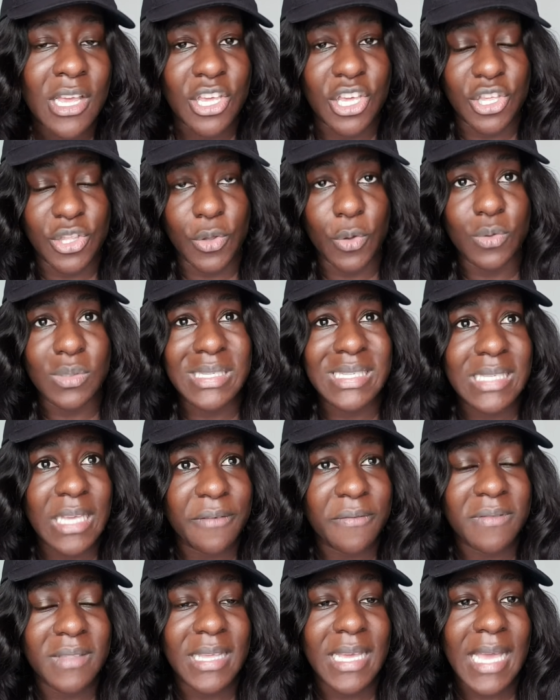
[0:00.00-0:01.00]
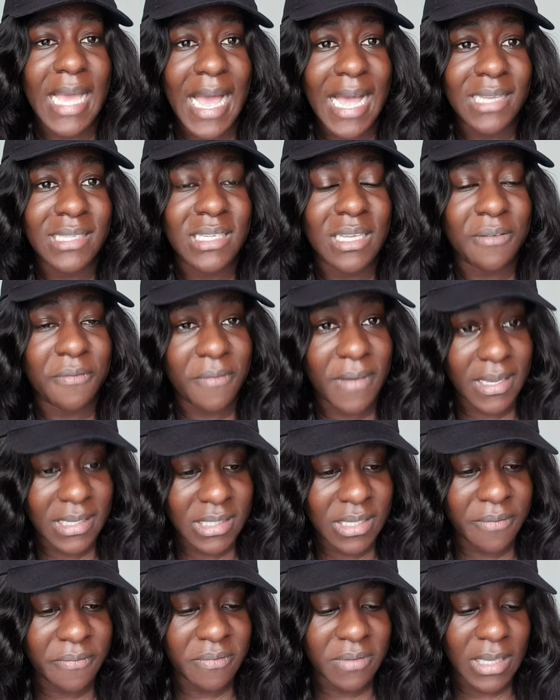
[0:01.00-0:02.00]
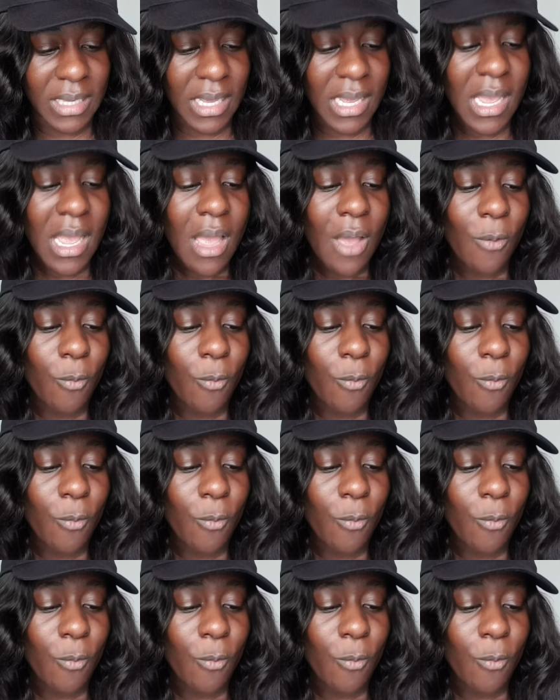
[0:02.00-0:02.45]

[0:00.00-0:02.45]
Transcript: you know, safely and effectively.